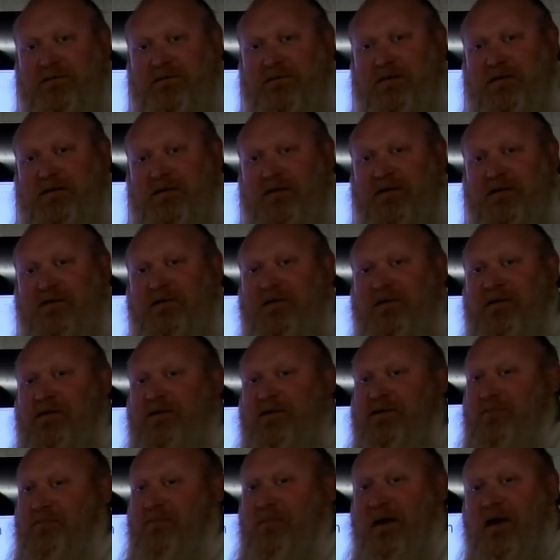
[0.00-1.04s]
All
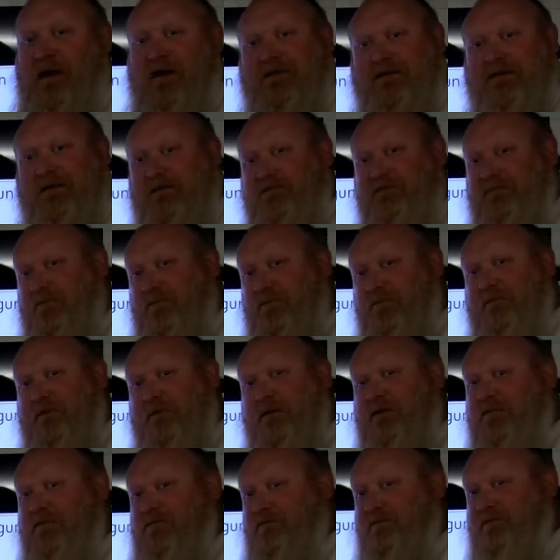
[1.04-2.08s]
right, the back seat for a
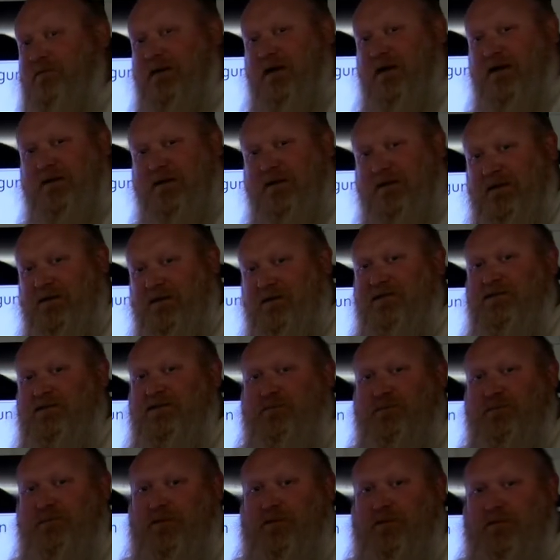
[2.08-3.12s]
vehicle is not the luggage
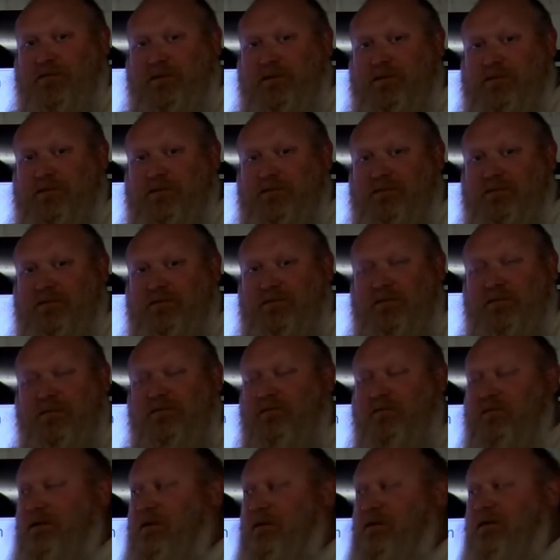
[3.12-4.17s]
compartment,
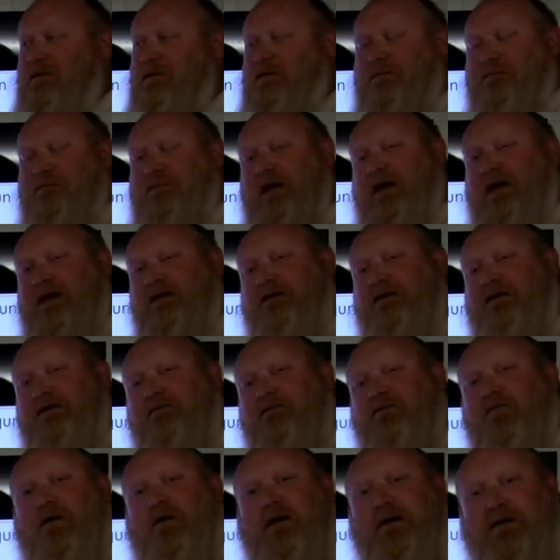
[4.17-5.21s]
or the back seat
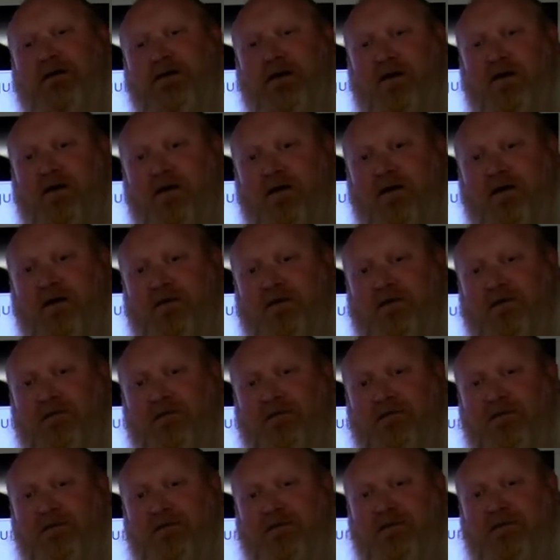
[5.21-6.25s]
for a car.
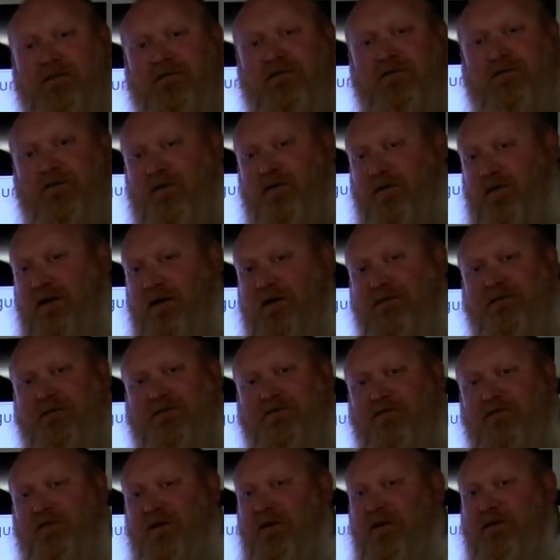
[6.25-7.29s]
If your car has a
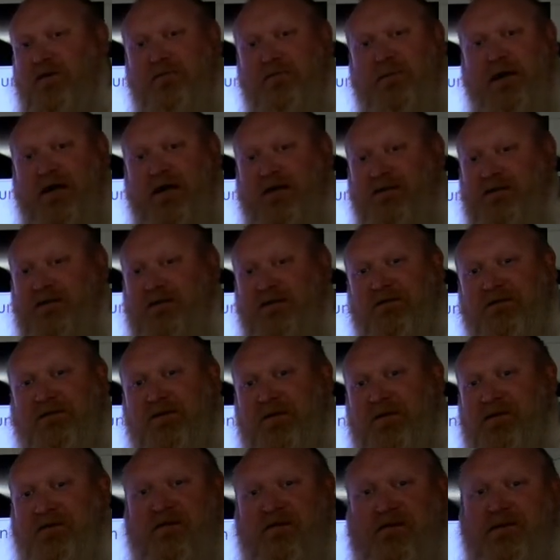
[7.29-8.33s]
trunk, the back seat's
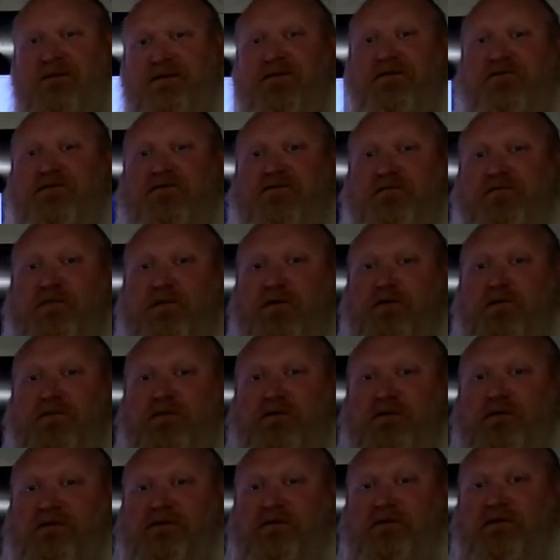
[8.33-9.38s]
not the luggage compartment.